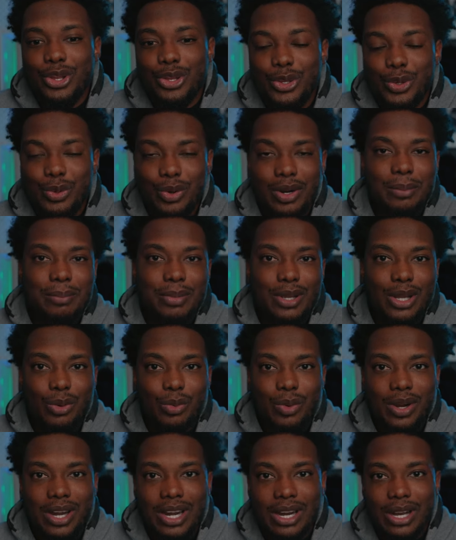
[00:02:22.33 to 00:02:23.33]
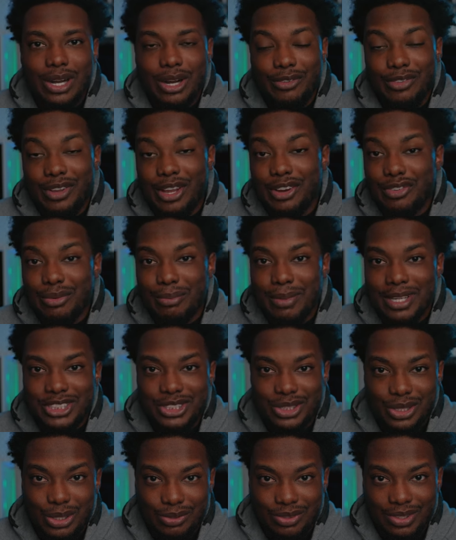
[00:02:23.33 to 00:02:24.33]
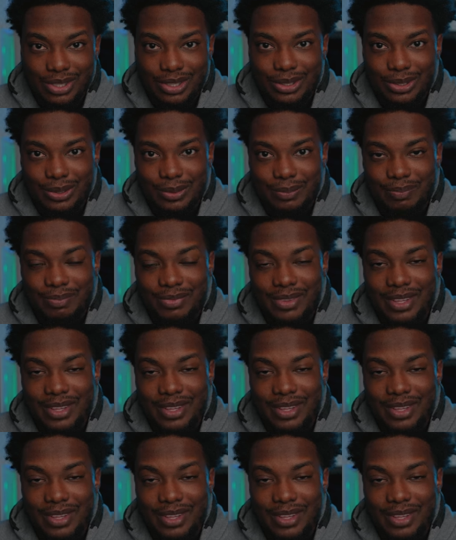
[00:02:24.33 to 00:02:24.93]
you want to be aware of information overload.